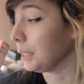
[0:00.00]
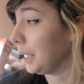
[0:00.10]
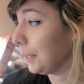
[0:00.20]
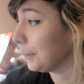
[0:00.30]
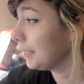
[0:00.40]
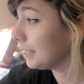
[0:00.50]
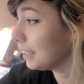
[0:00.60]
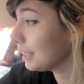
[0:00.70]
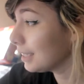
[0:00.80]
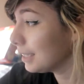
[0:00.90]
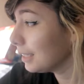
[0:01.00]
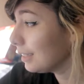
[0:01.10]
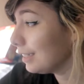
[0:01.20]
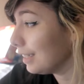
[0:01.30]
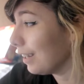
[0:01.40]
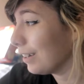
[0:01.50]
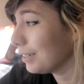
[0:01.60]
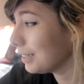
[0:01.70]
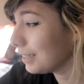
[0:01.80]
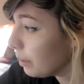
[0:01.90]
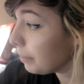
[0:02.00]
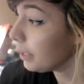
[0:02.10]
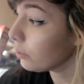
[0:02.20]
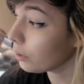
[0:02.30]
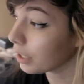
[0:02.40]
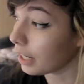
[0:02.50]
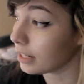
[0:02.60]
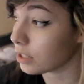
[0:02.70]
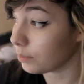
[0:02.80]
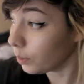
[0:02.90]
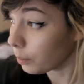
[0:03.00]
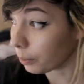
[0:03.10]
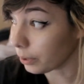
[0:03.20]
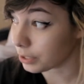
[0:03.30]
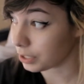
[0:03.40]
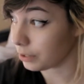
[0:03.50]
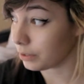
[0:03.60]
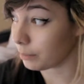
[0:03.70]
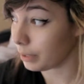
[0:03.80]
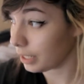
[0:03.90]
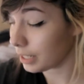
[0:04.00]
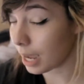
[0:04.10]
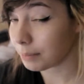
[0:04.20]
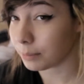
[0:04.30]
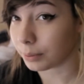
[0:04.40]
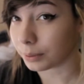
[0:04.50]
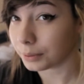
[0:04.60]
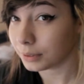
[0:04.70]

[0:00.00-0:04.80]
No. No. Being organized is more important to you than being adaptable.